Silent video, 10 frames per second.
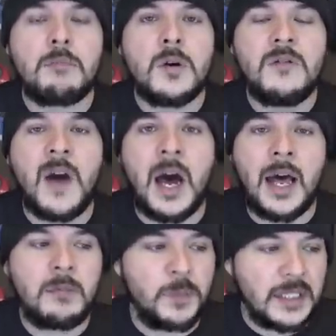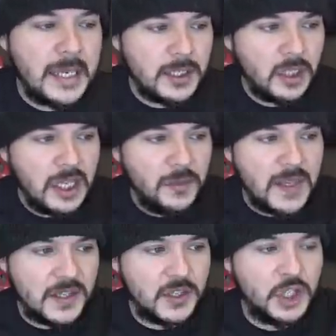Move on, please. Look at
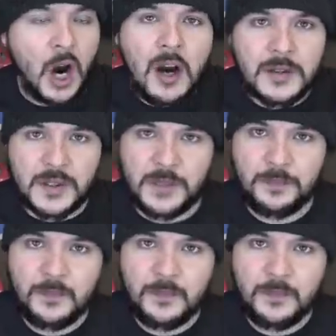this chart.